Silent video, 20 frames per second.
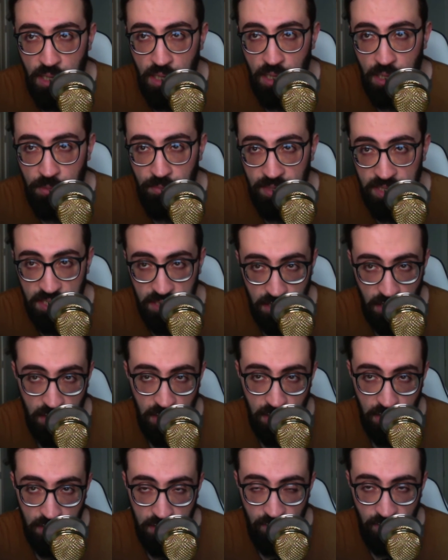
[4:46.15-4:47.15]
Um, I
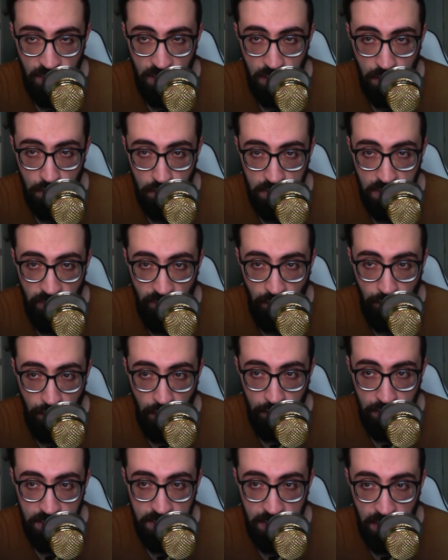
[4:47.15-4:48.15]
started those videos, if I'm
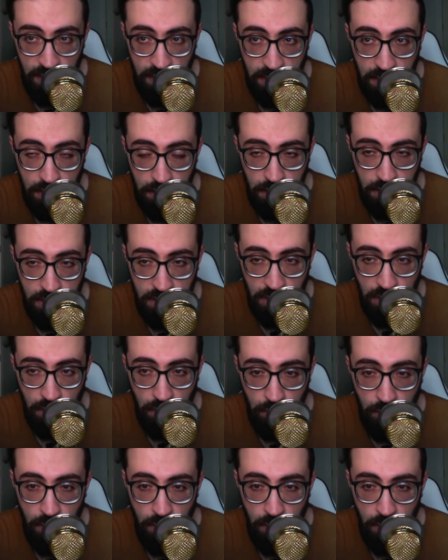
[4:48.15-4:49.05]
not mistaken. So